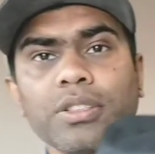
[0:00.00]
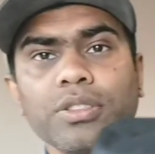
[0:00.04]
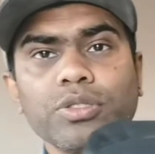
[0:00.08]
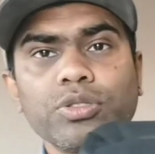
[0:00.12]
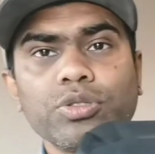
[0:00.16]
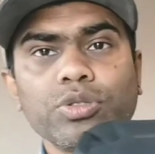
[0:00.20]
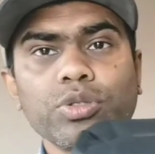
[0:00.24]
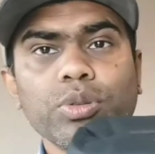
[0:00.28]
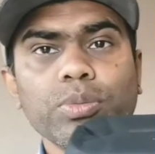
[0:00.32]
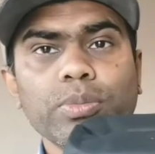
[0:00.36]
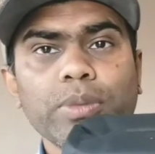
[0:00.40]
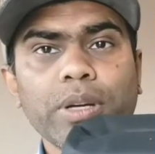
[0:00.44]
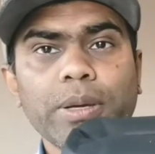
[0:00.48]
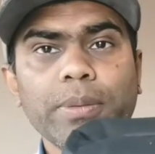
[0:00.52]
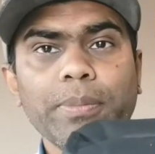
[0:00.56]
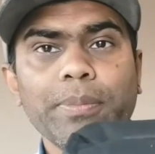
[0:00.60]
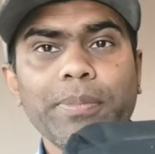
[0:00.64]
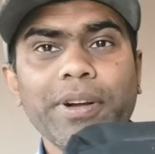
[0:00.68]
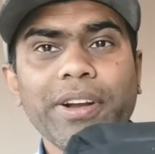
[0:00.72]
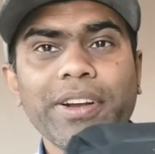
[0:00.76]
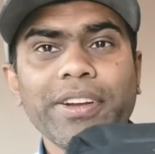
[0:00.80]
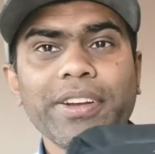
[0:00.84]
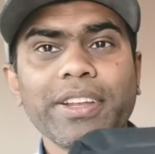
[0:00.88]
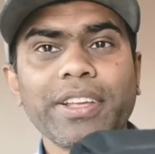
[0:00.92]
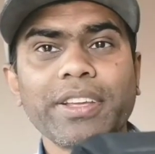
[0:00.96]
Zomei
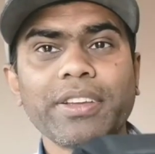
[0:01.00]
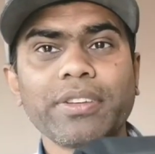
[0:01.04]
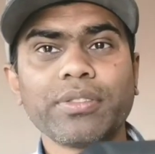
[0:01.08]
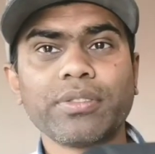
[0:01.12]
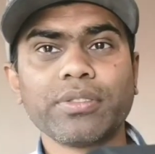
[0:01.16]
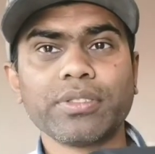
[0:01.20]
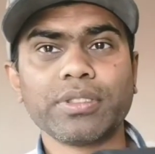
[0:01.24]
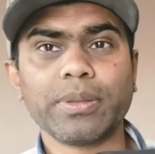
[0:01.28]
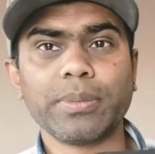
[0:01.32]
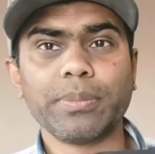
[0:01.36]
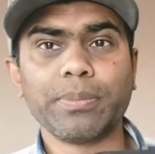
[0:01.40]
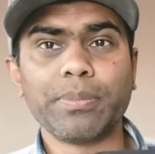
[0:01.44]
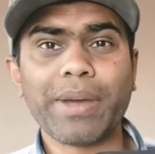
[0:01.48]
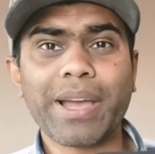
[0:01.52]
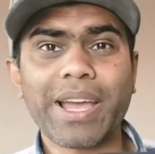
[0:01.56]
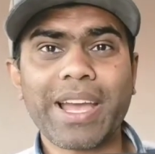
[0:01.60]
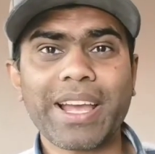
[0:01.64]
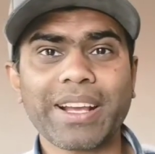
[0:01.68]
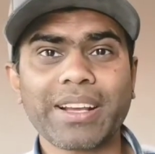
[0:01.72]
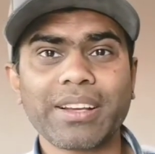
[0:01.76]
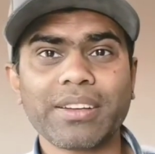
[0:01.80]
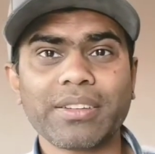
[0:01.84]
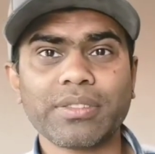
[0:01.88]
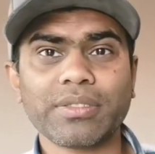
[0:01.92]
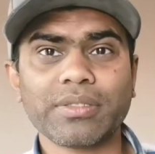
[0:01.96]
branding on the
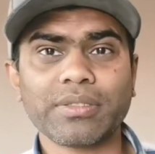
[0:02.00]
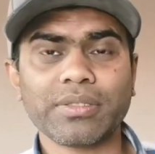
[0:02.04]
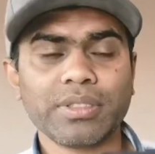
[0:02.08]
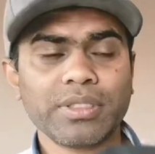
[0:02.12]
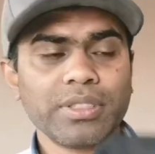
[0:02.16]
bag